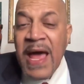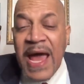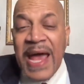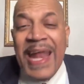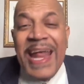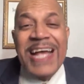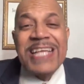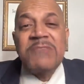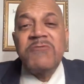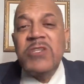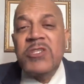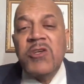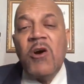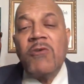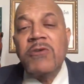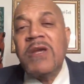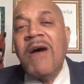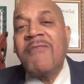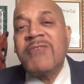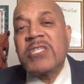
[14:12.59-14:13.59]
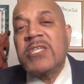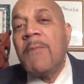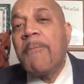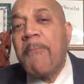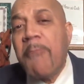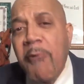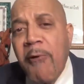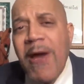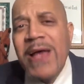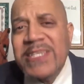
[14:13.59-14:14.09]
And as a result of
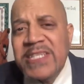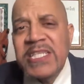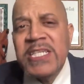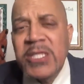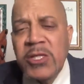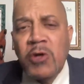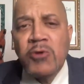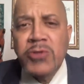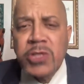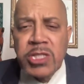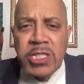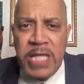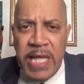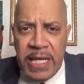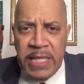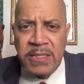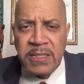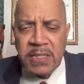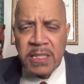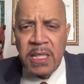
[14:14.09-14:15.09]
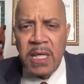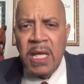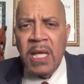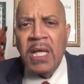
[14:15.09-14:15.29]
suppressing those things,